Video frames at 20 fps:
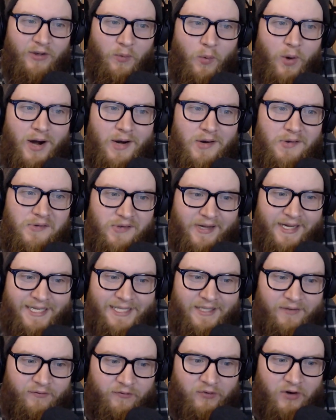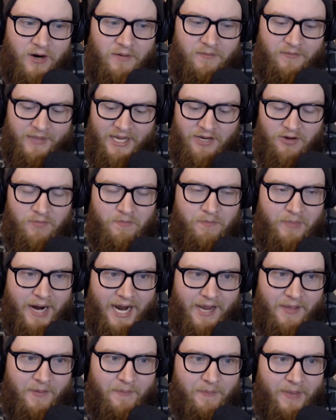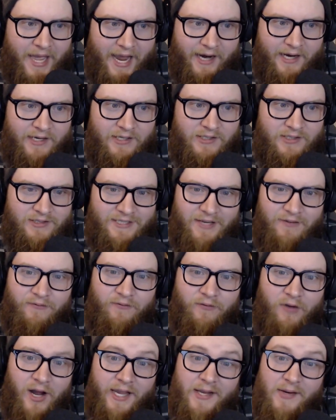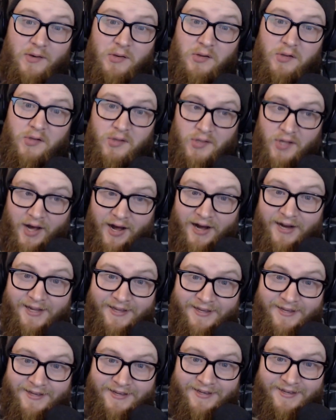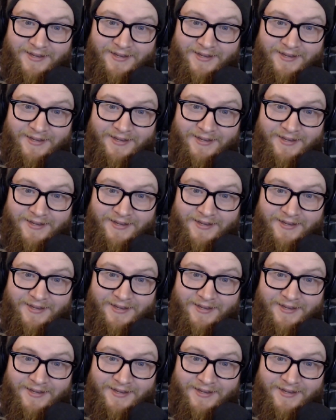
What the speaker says: The ones like from that you buy in the package, they fucking suck.